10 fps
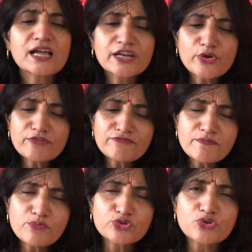Now if we
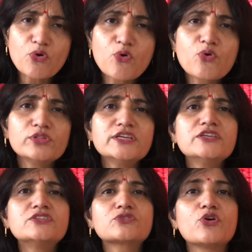put all
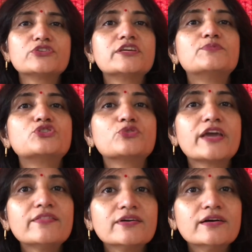these concepts
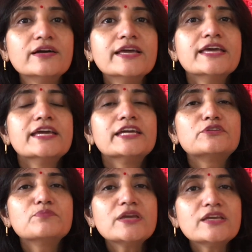together,
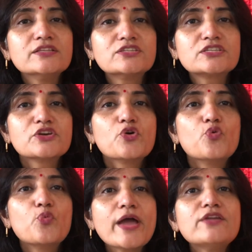it means
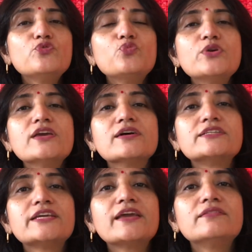when we
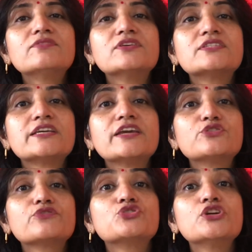attain the state
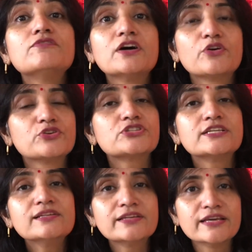of Shiva or
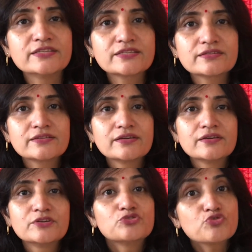stillness
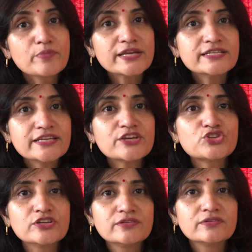through
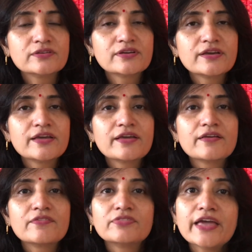meditation,
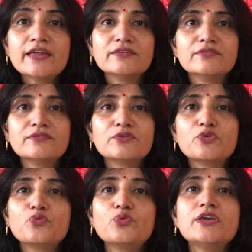then
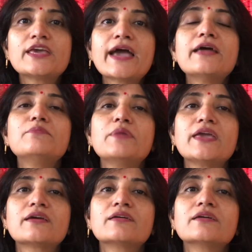we can
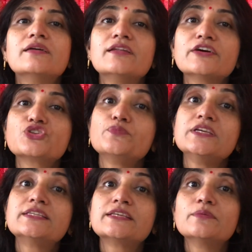make
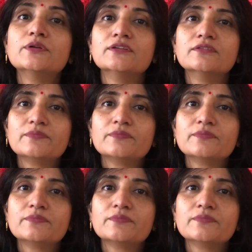Lakshmi stable.